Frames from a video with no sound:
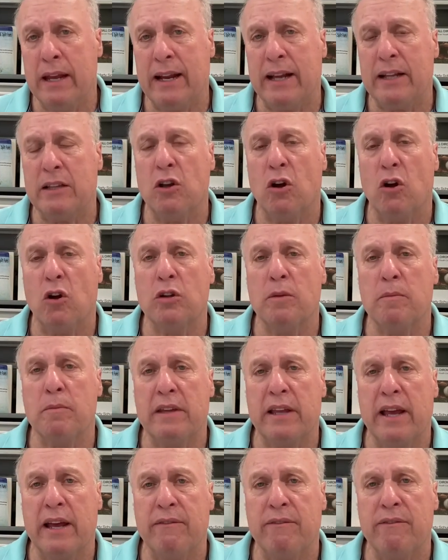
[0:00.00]
And I told him
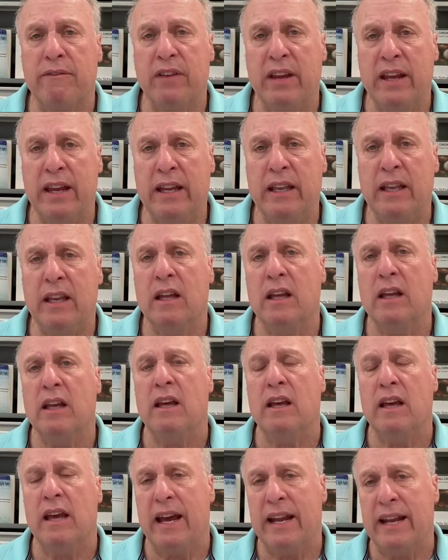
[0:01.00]
10 feet,
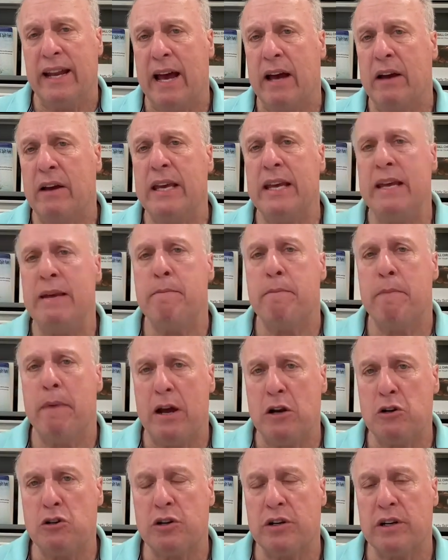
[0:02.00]
and how he
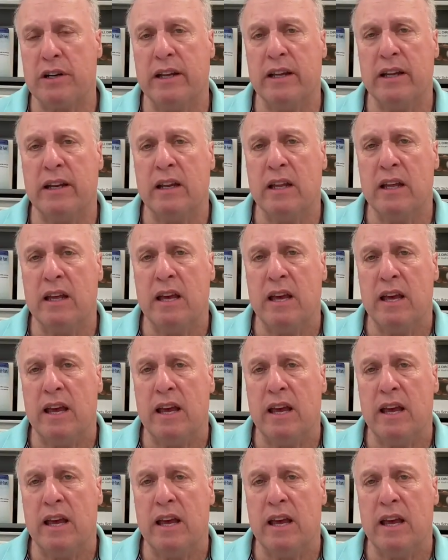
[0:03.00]
measured it.